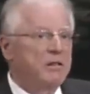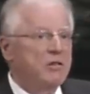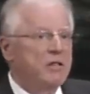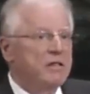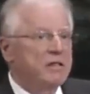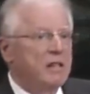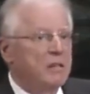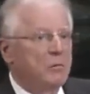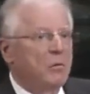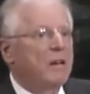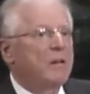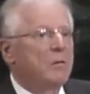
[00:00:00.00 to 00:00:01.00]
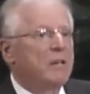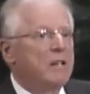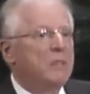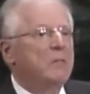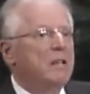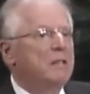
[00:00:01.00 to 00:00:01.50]
And she said, what do
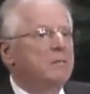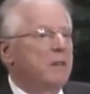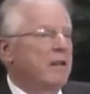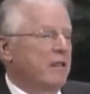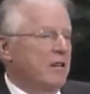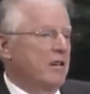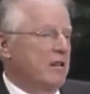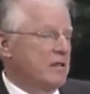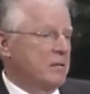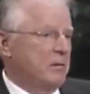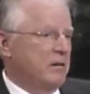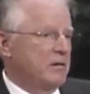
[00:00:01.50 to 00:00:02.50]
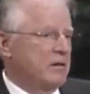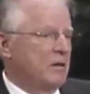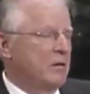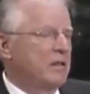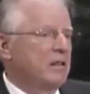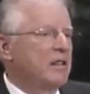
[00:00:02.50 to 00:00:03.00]
you mean by the gospel?
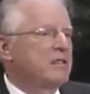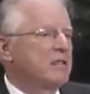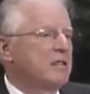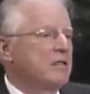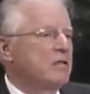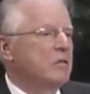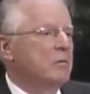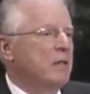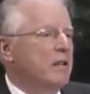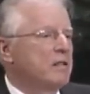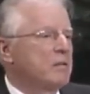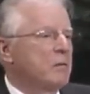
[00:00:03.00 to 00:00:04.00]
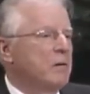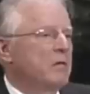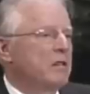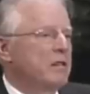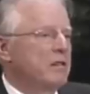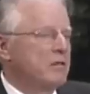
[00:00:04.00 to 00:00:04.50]
So in less than 2 minutes, we
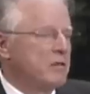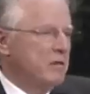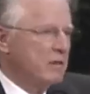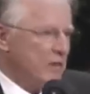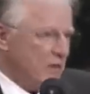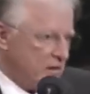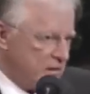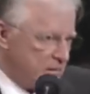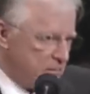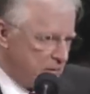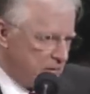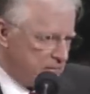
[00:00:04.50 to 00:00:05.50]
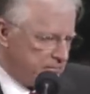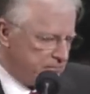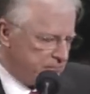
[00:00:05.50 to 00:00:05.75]
were into the gospel.